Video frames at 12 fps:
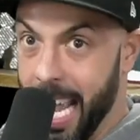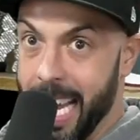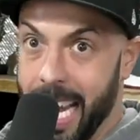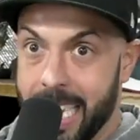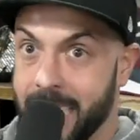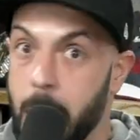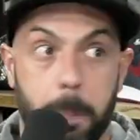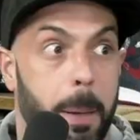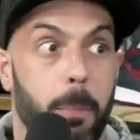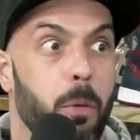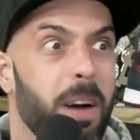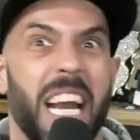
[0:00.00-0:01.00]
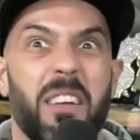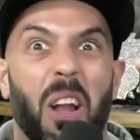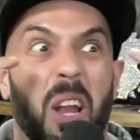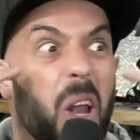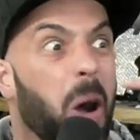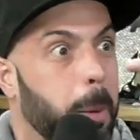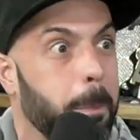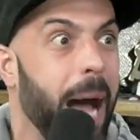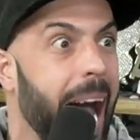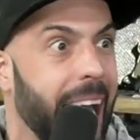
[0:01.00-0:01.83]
And I just kept it moving. I didn't even look back.